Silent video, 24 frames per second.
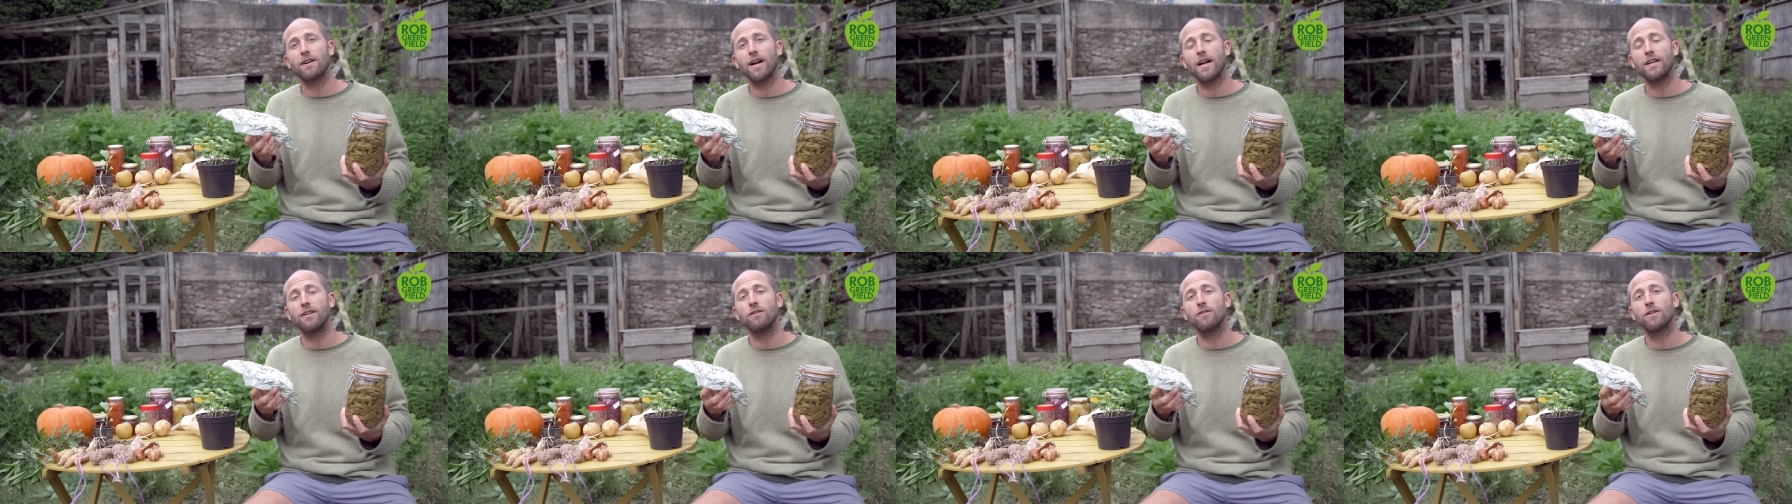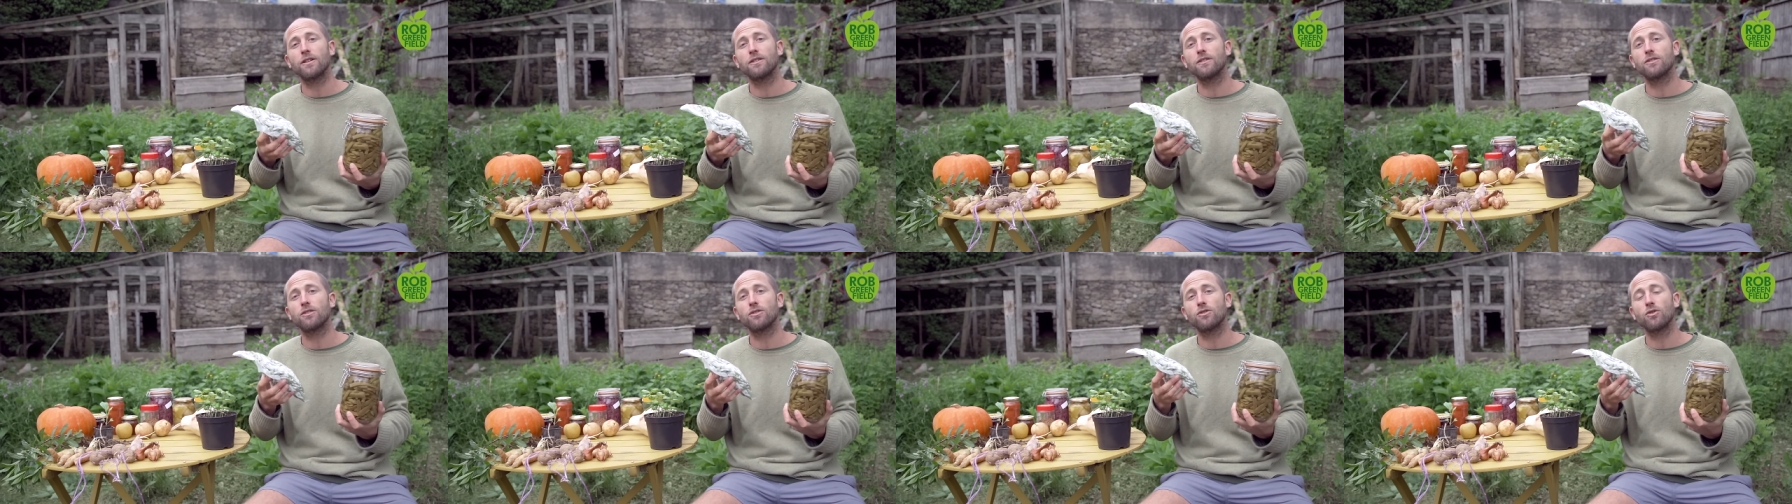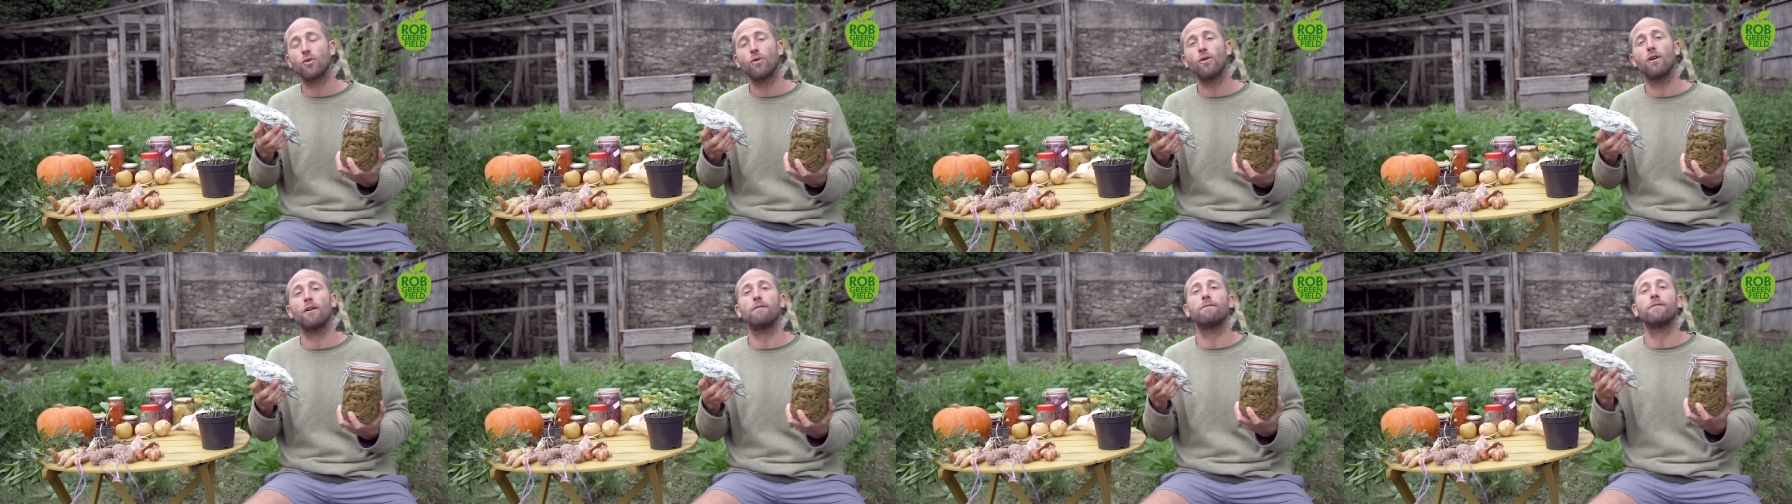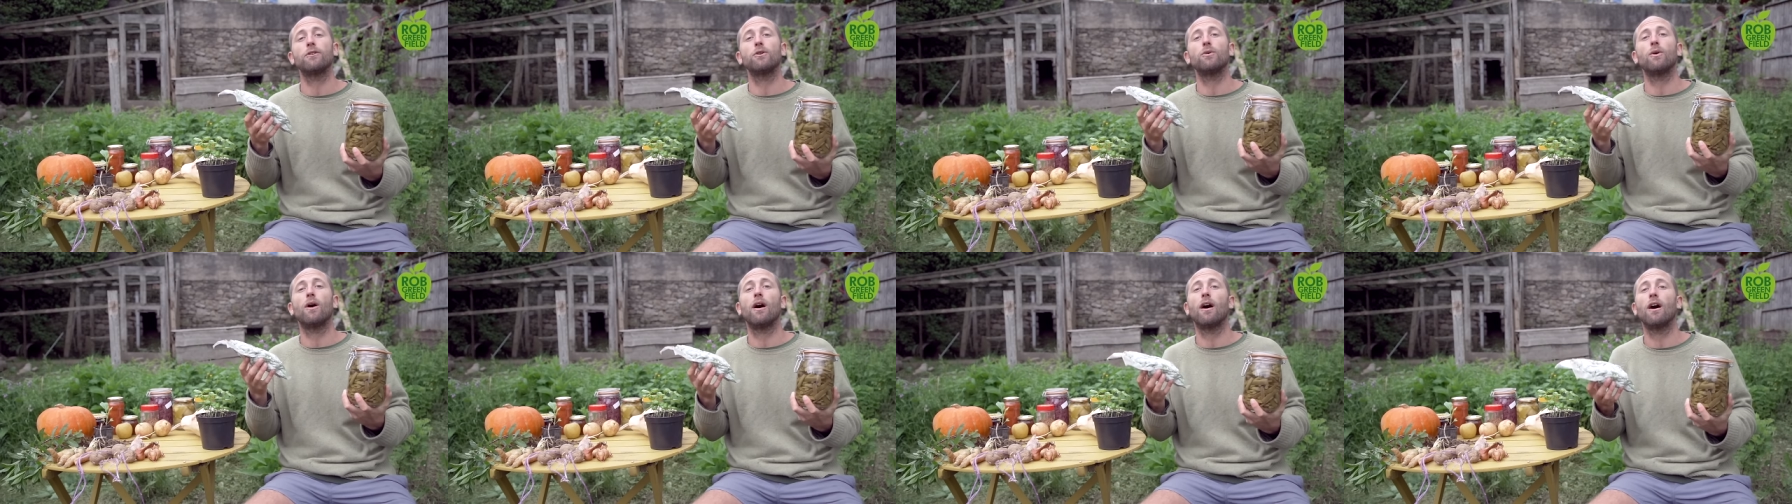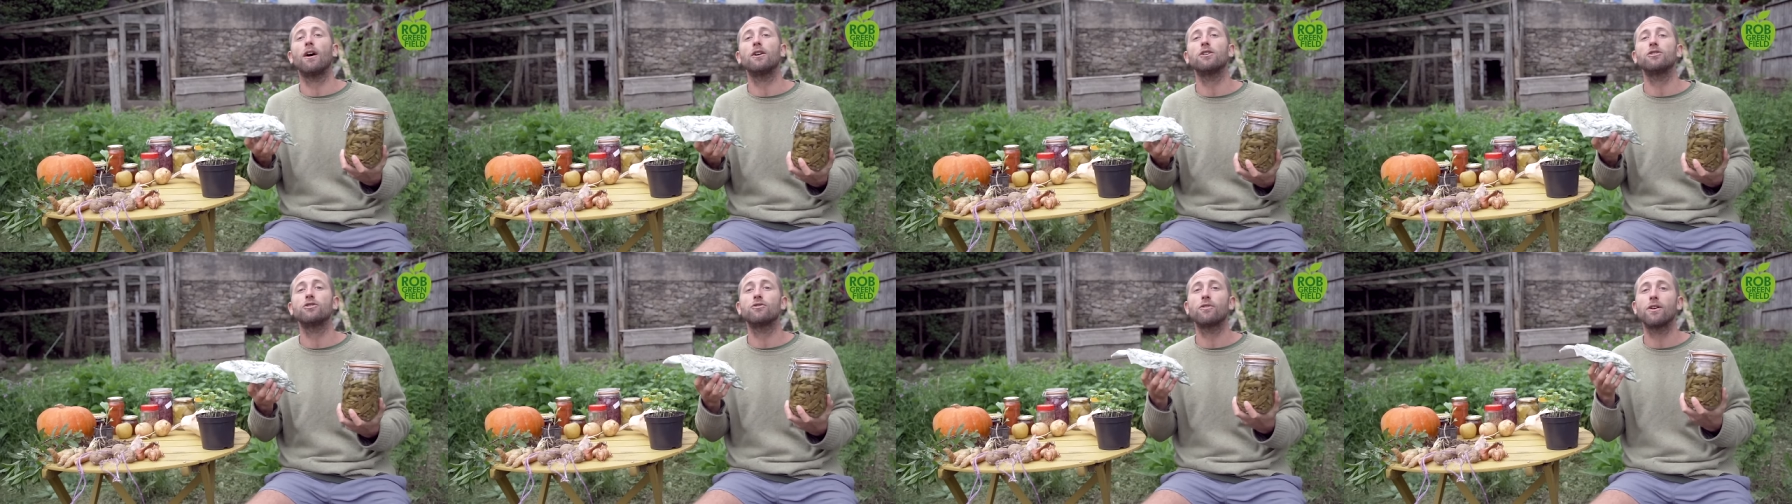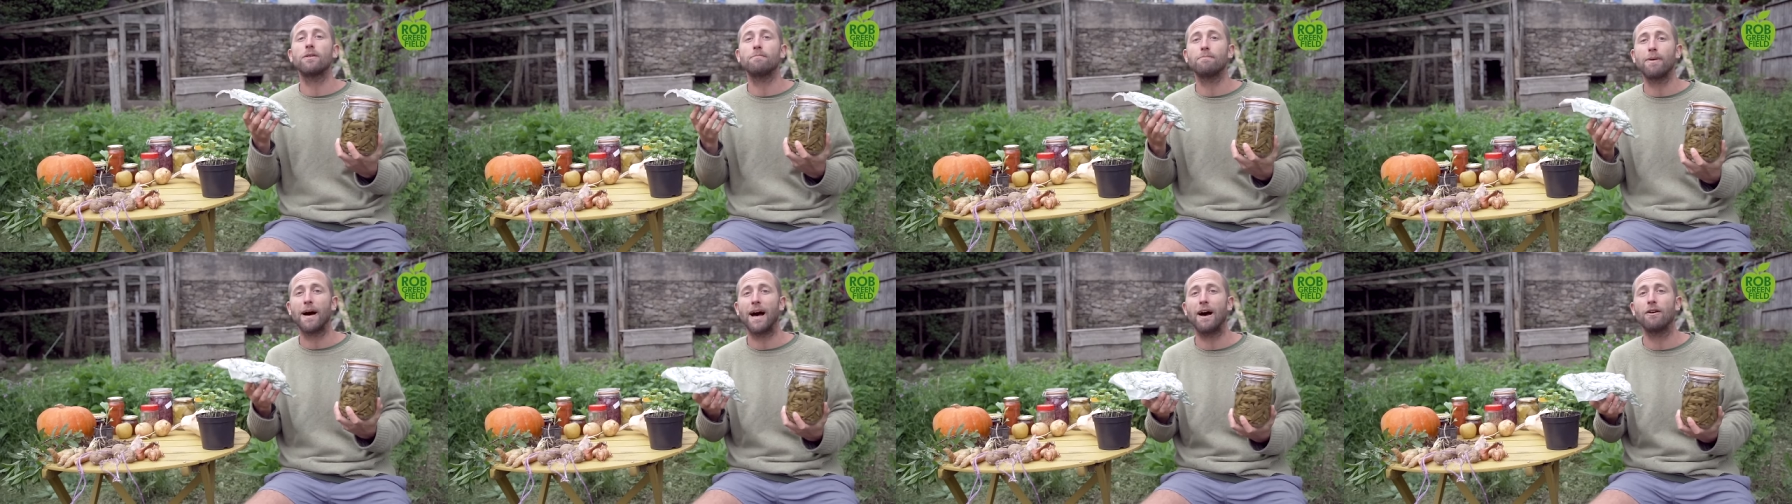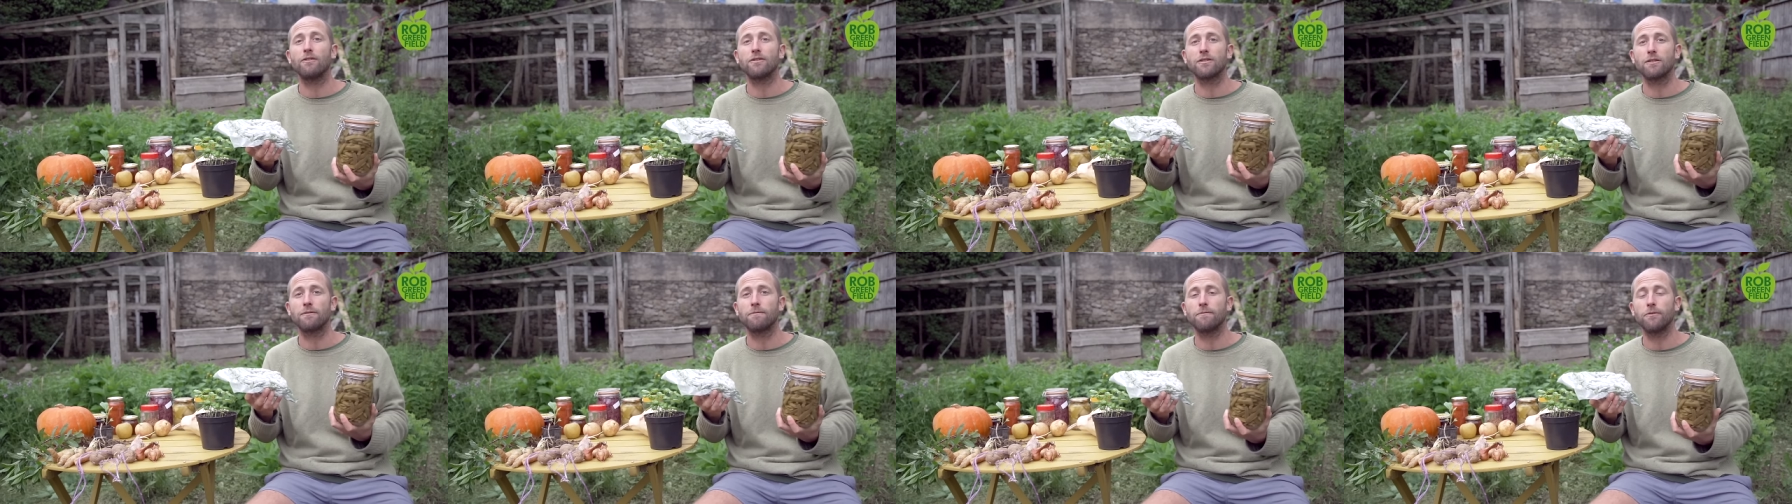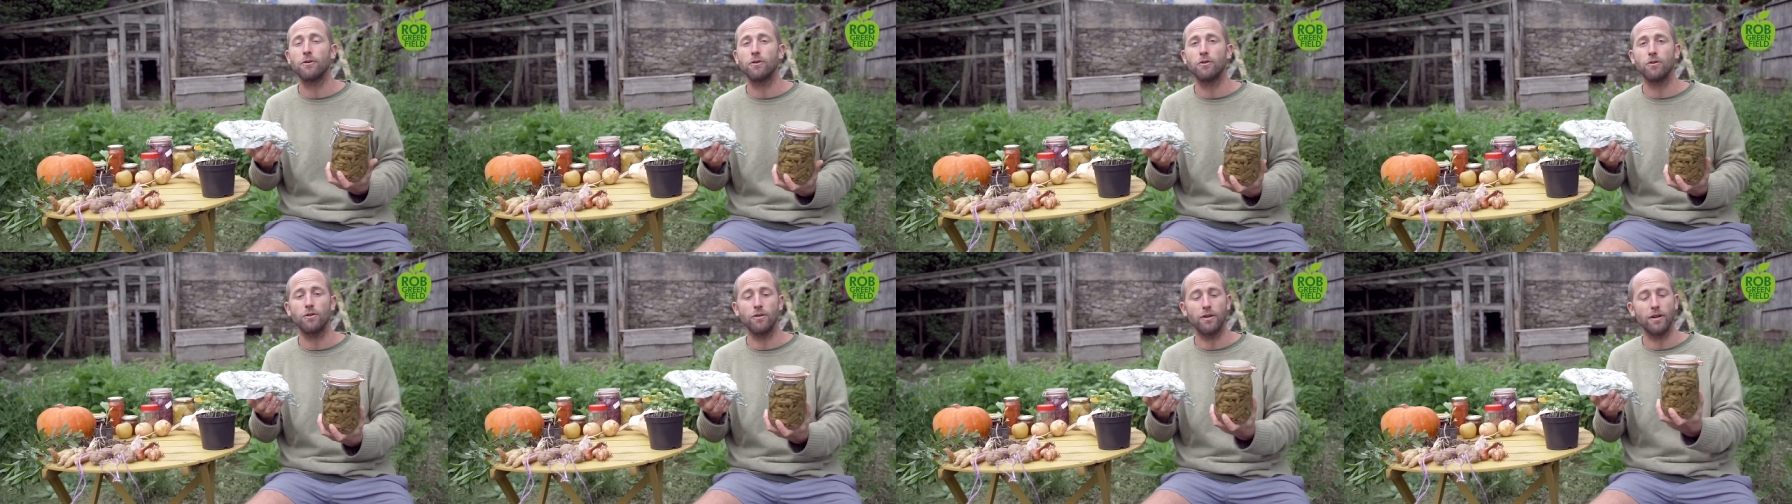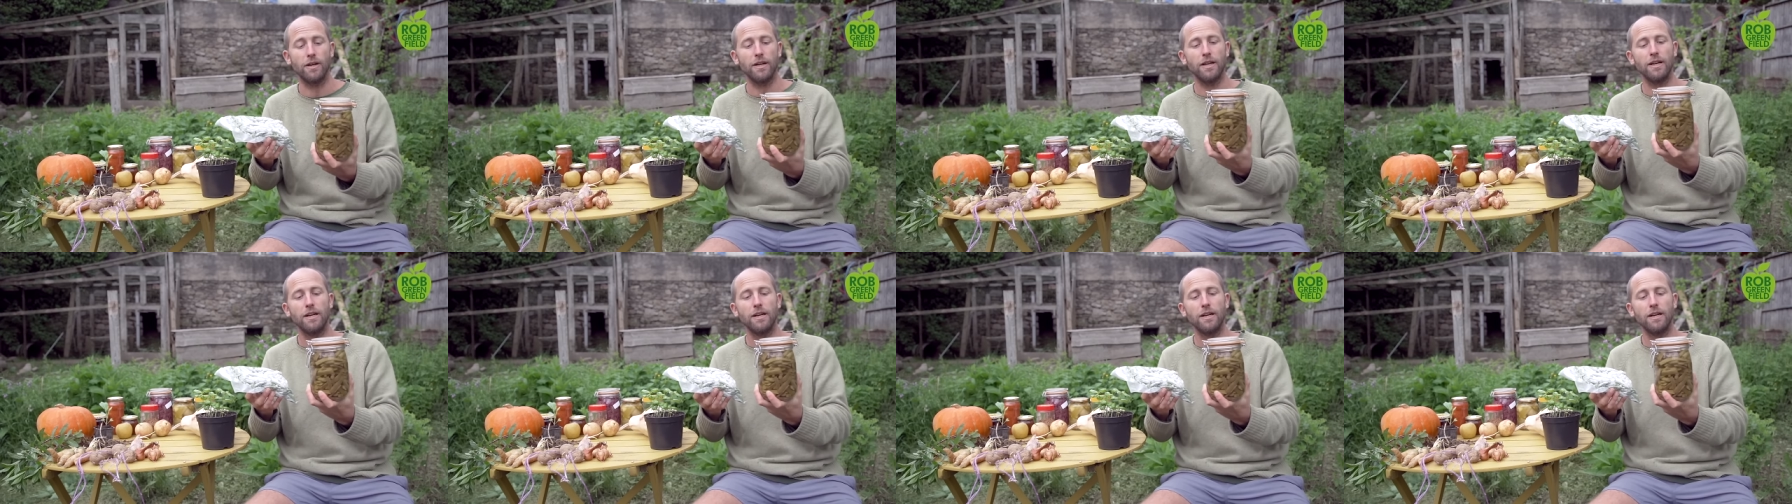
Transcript: and you can store a few hundred pounds of food.